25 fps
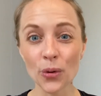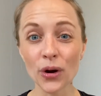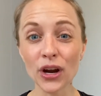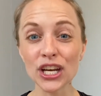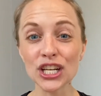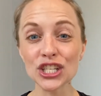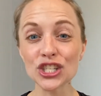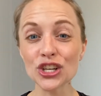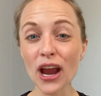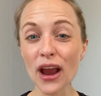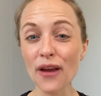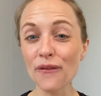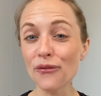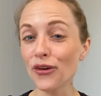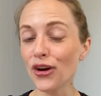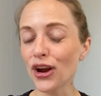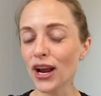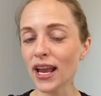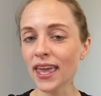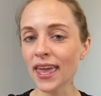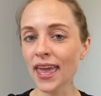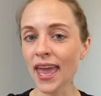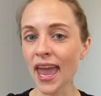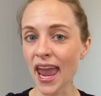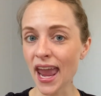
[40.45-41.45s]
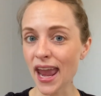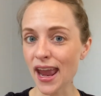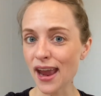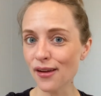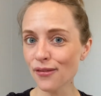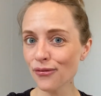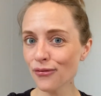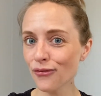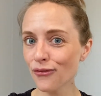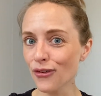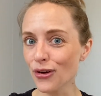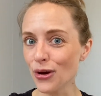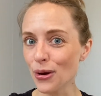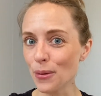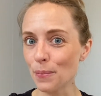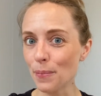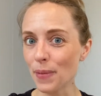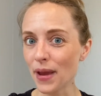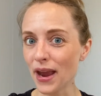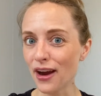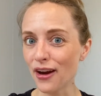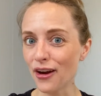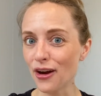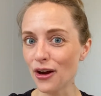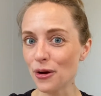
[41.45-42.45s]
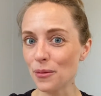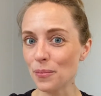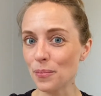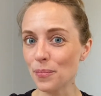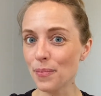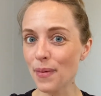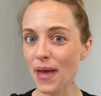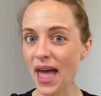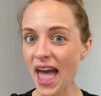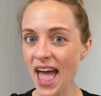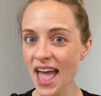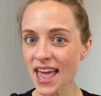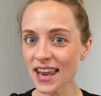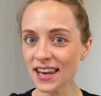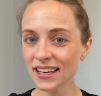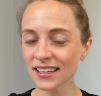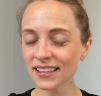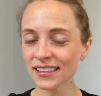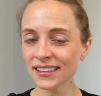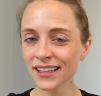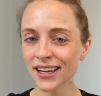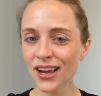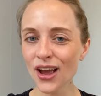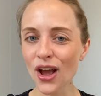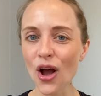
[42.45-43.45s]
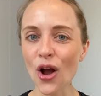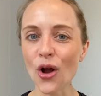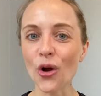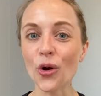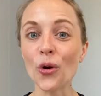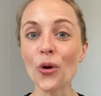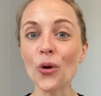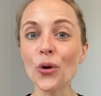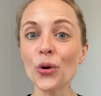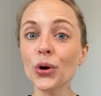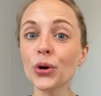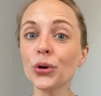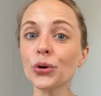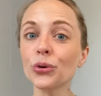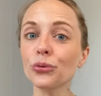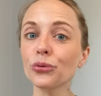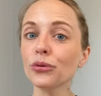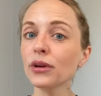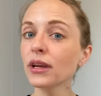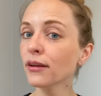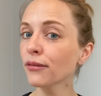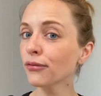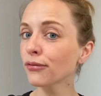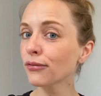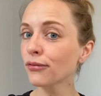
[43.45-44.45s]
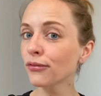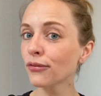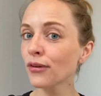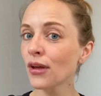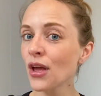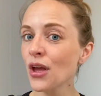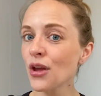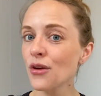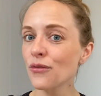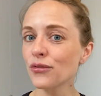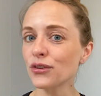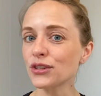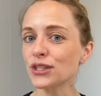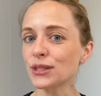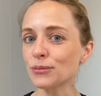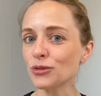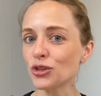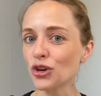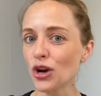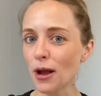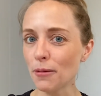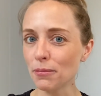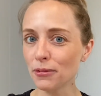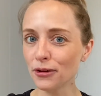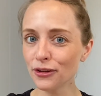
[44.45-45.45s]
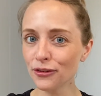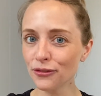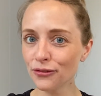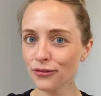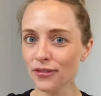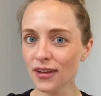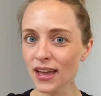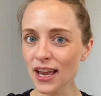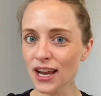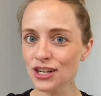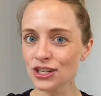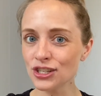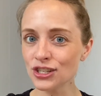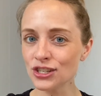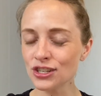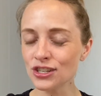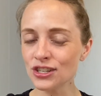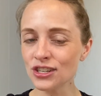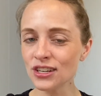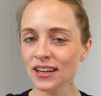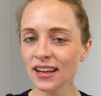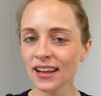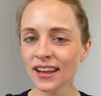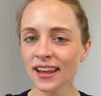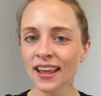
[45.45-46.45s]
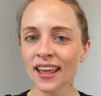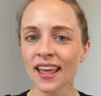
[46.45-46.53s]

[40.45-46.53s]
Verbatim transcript: We're gonna try for a cave for a bear or bat, a coral reef for some tropical fish,